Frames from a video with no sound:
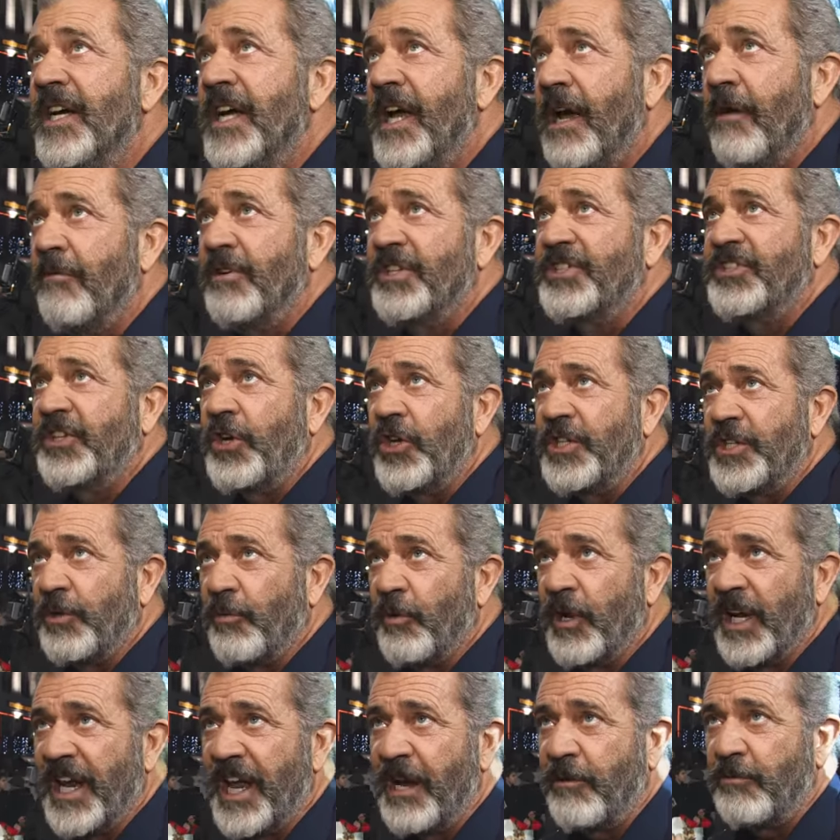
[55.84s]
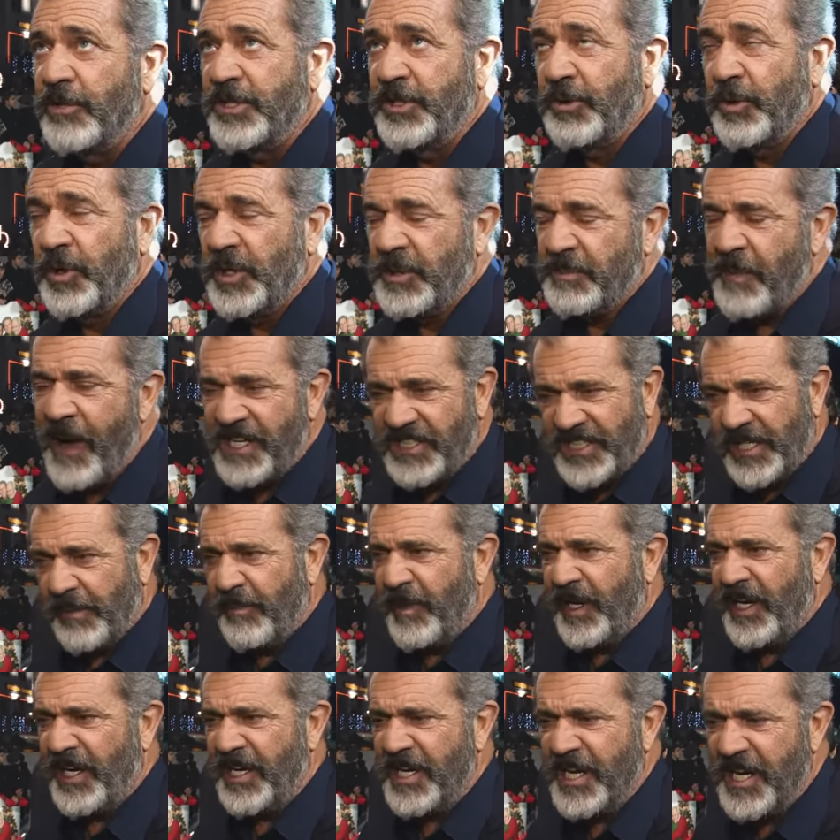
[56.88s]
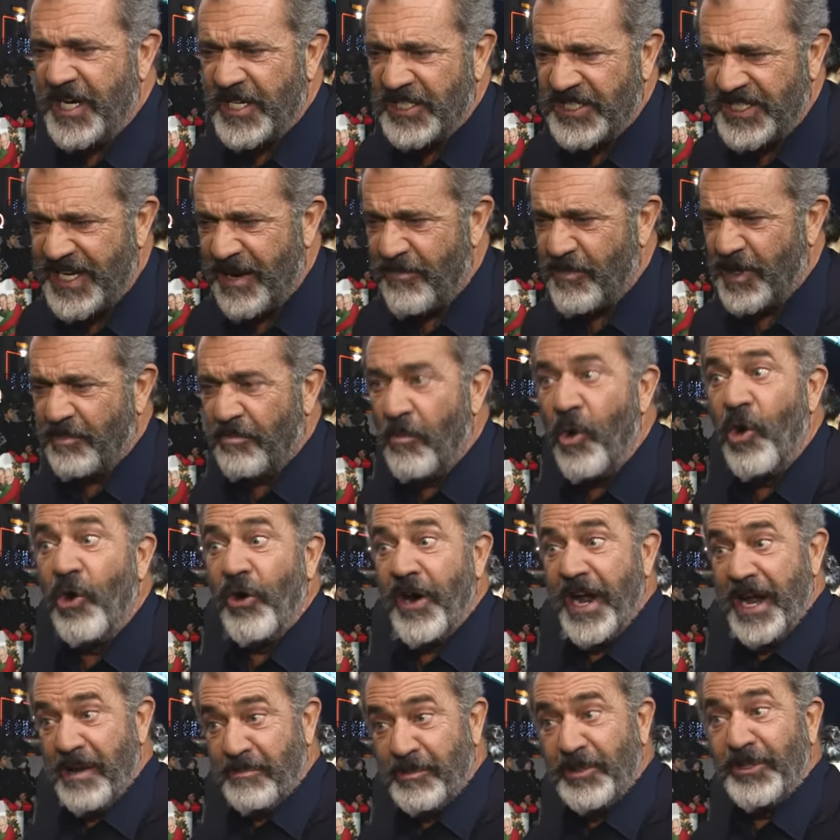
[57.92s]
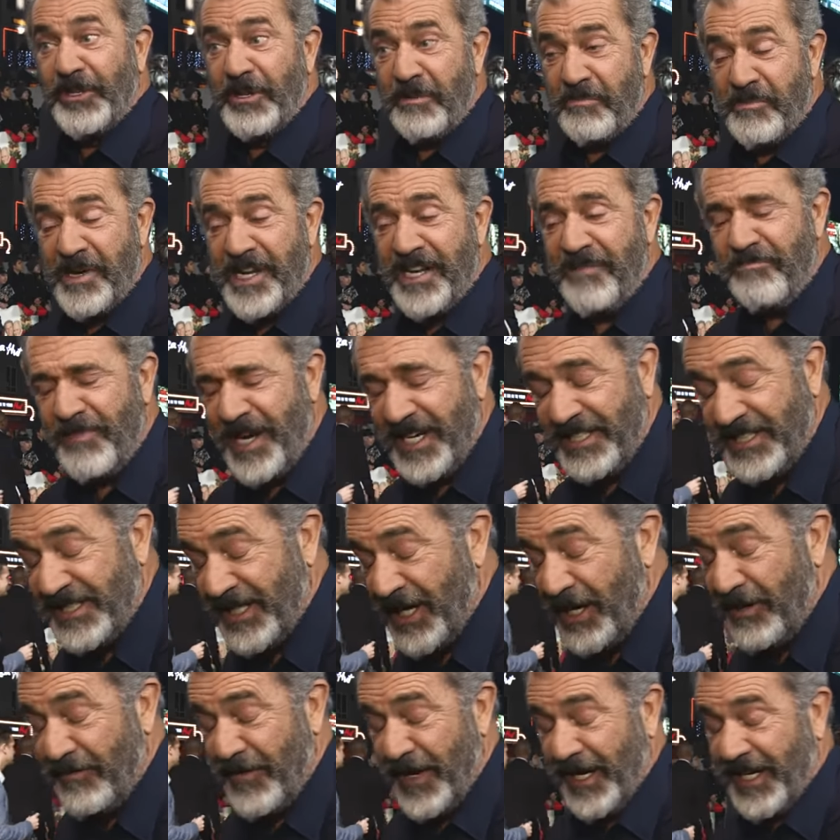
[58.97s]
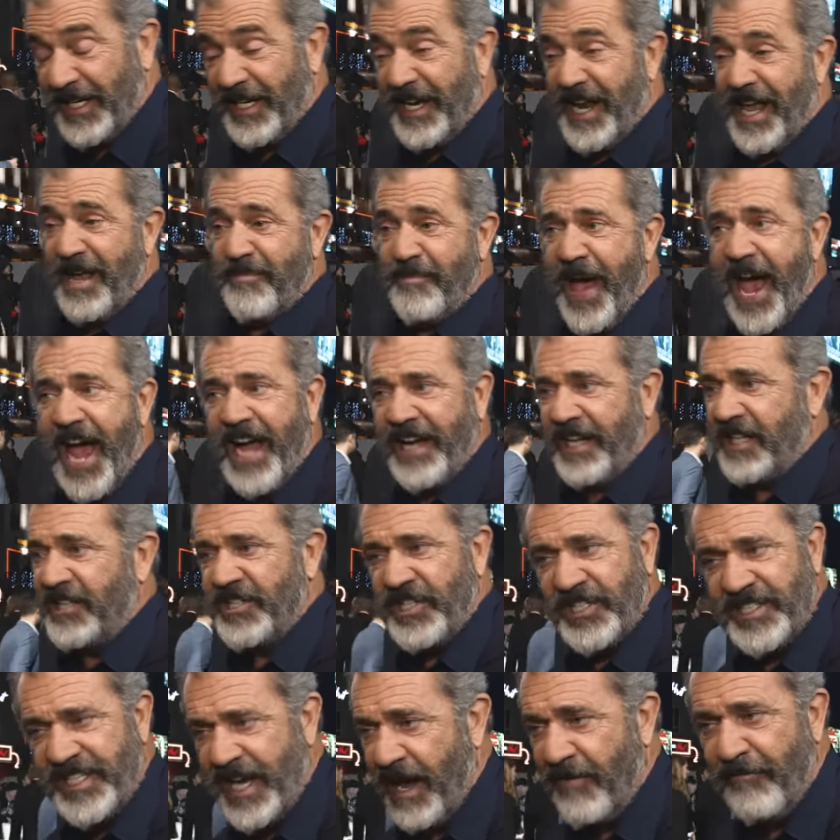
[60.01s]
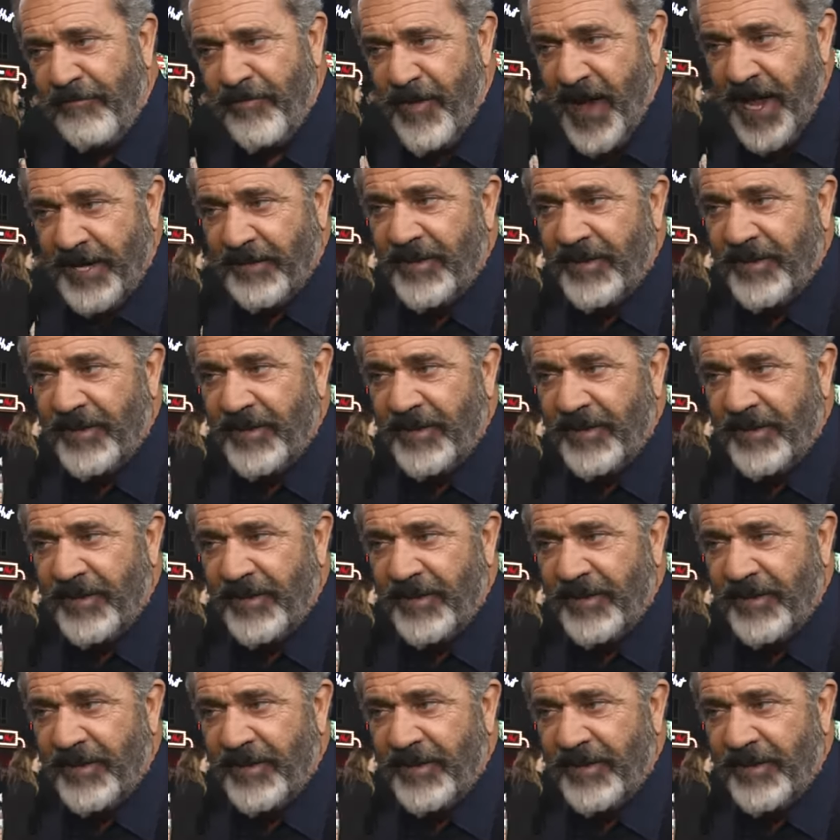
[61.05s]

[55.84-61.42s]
It was good to relinquish responsibility to someone more able than me myself. I could lay back and just have fun.